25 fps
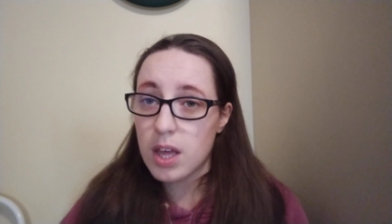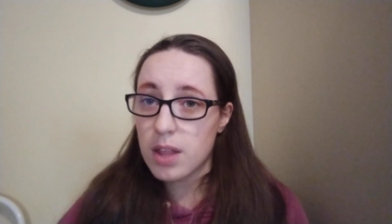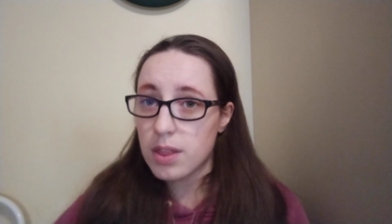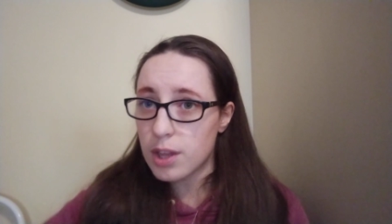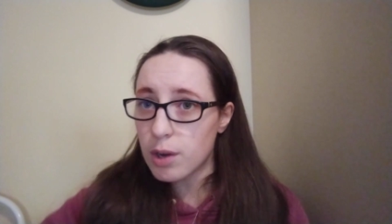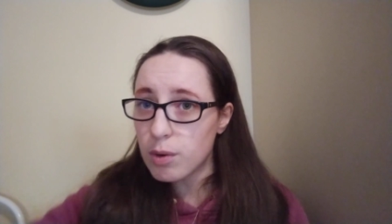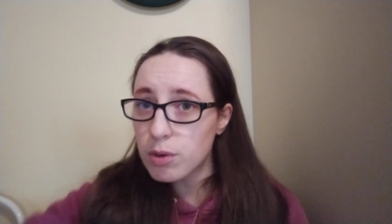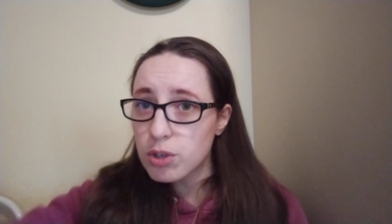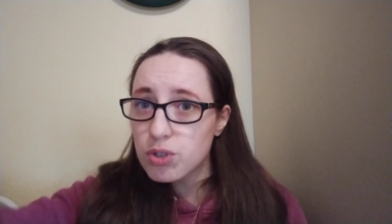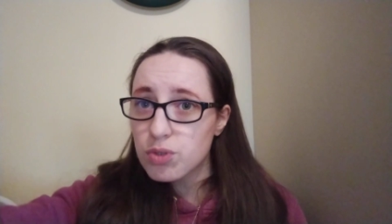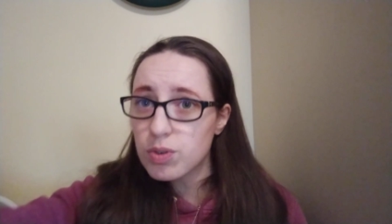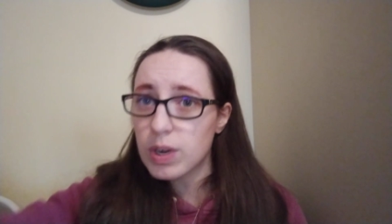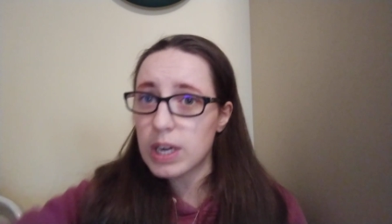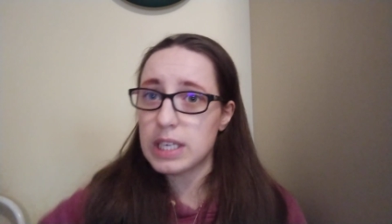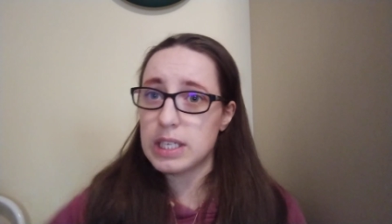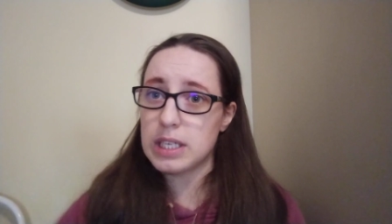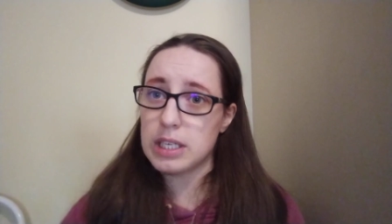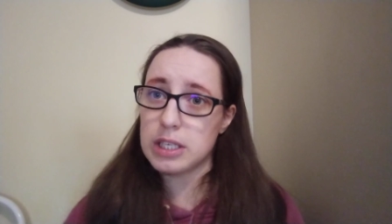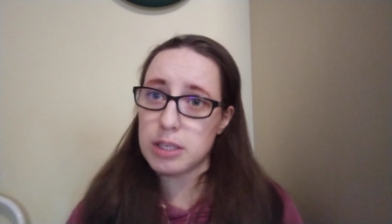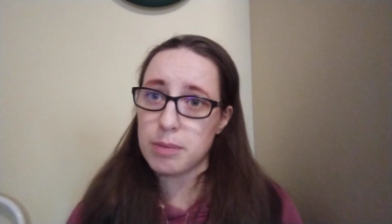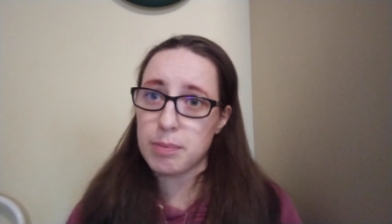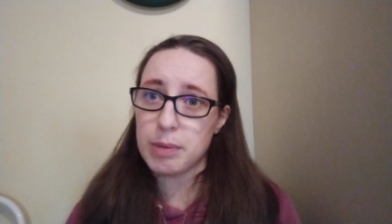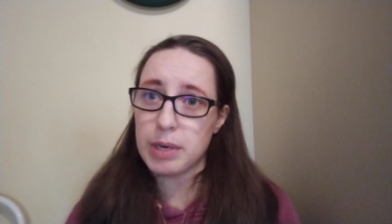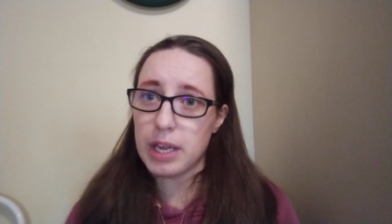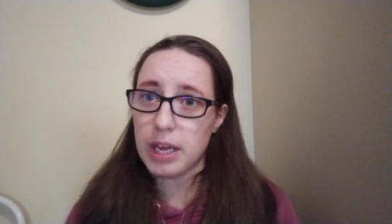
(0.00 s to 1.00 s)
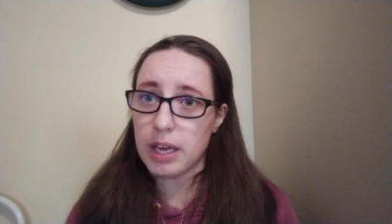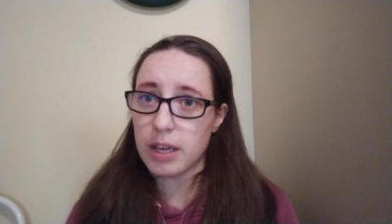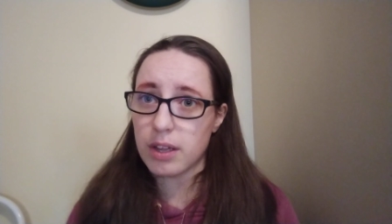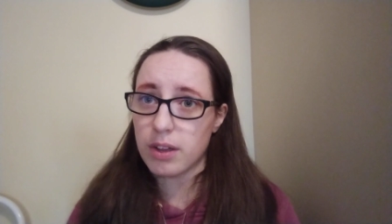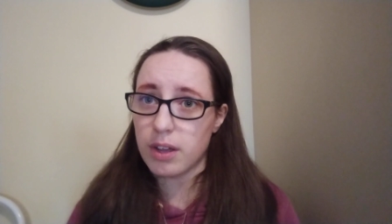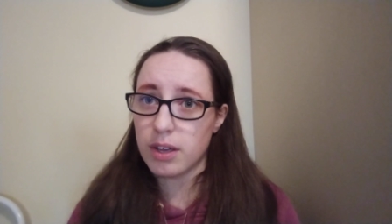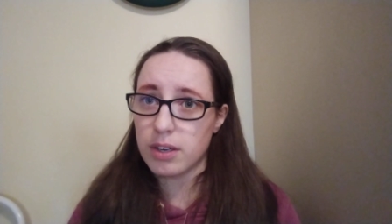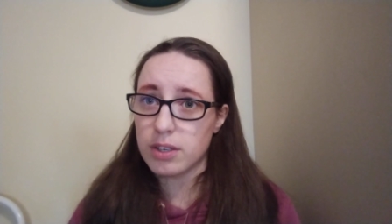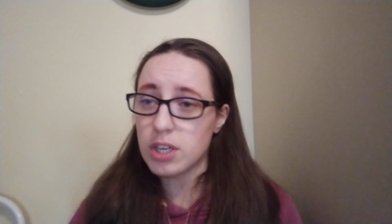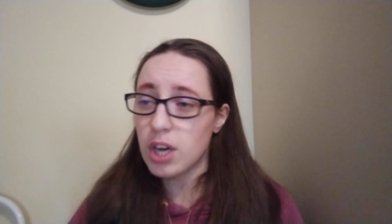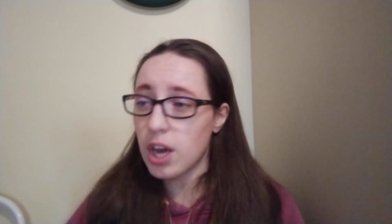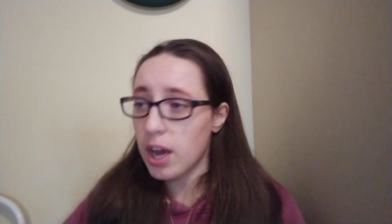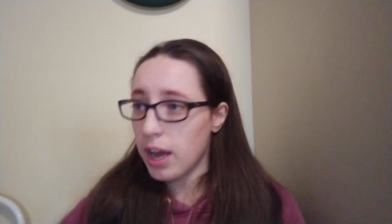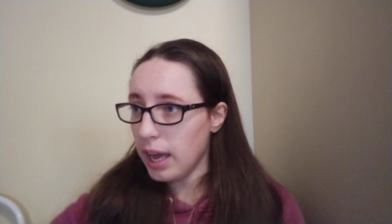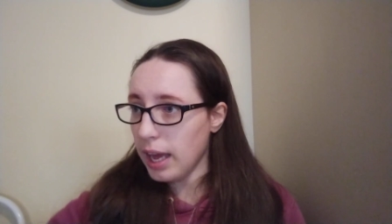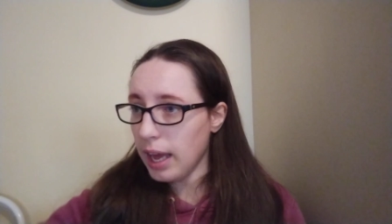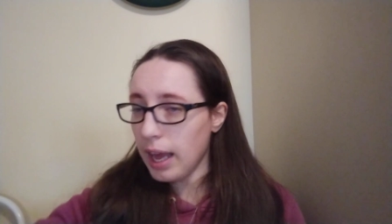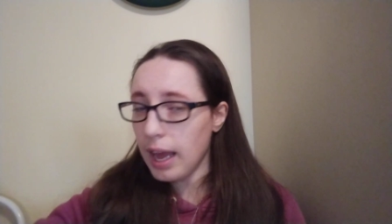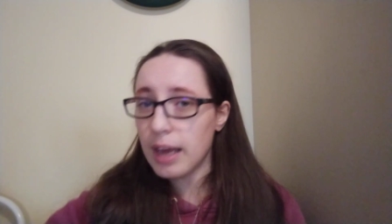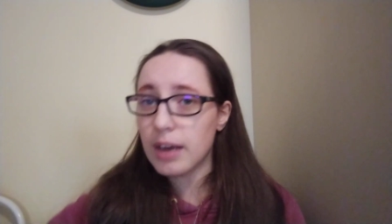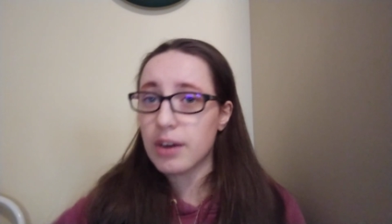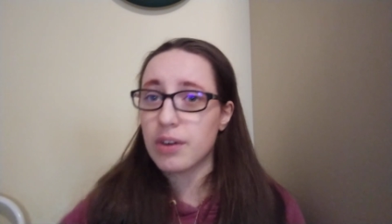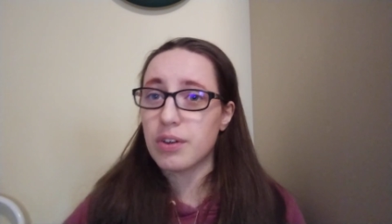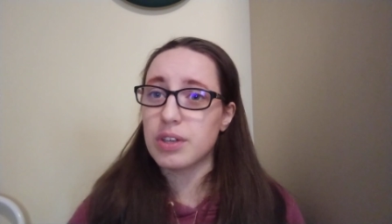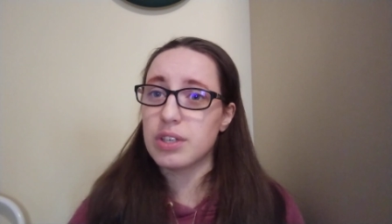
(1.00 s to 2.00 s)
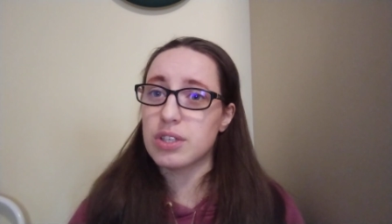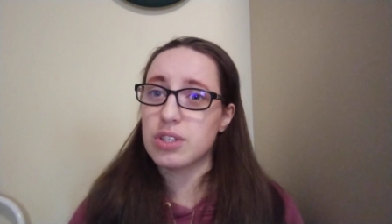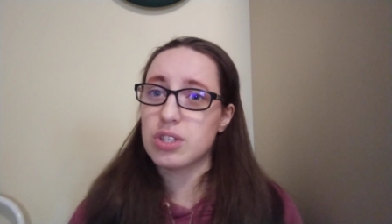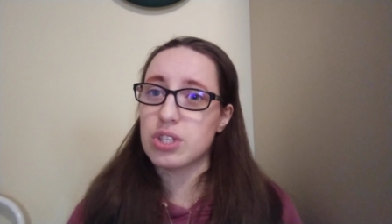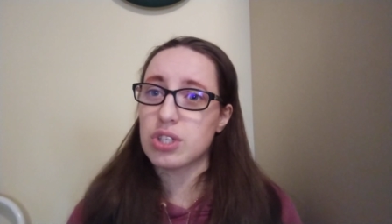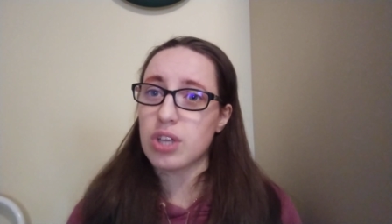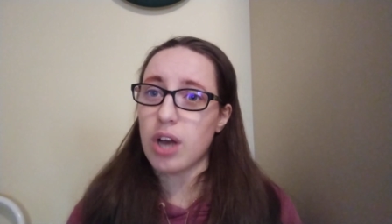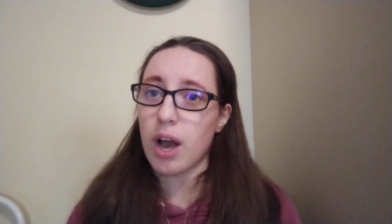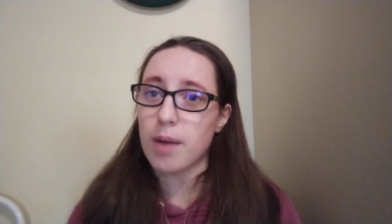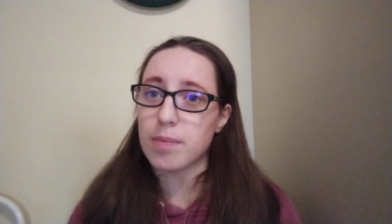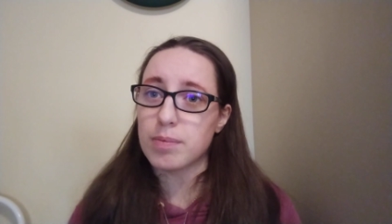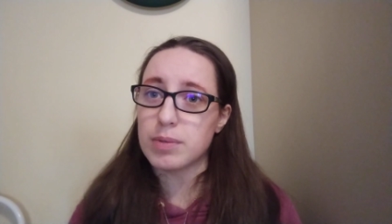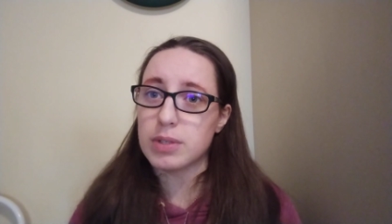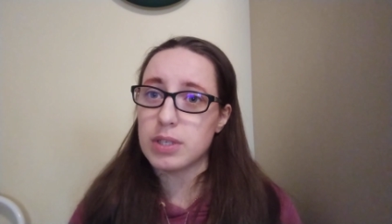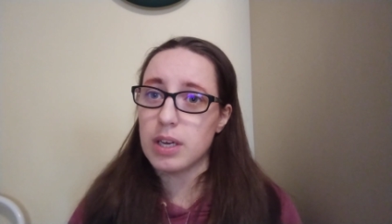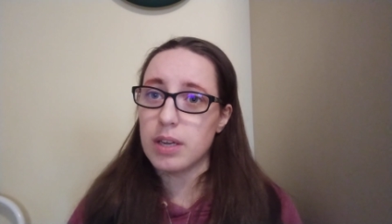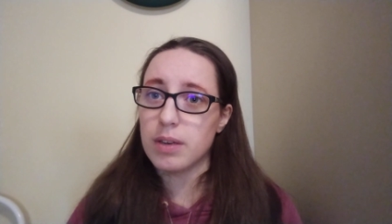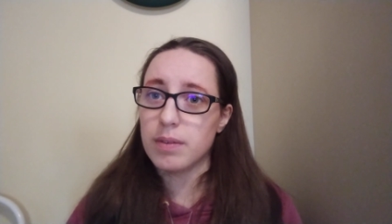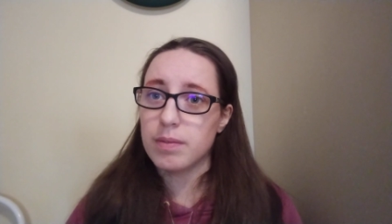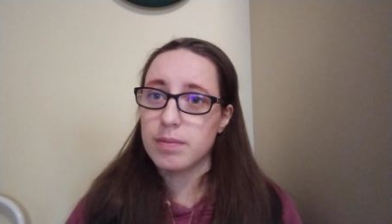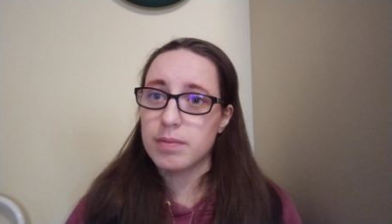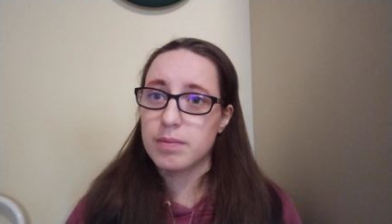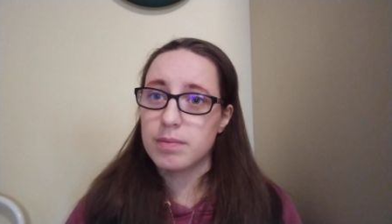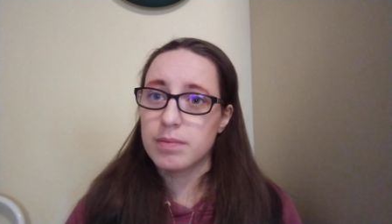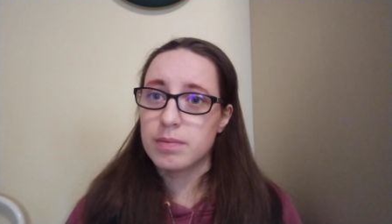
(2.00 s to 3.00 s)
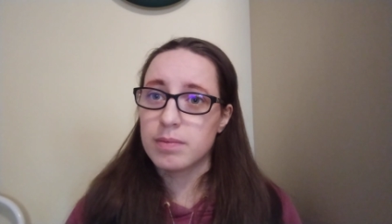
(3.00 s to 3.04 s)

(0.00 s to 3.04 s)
There was racism in England. England stopped it.